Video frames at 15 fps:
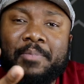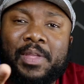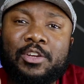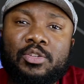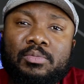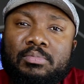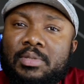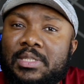I'm
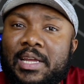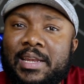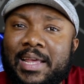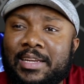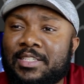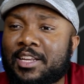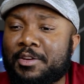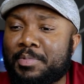not saying
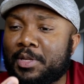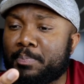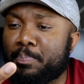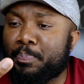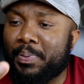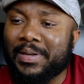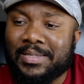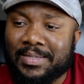that it's going to be
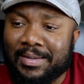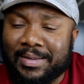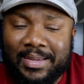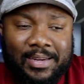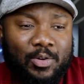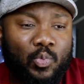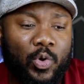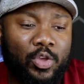
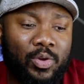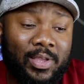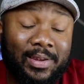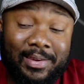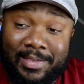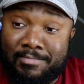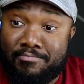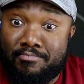pixelated where you
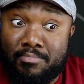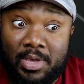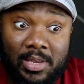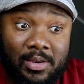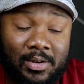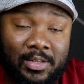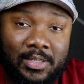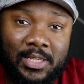can
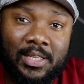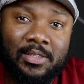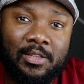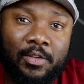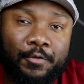immediately tell the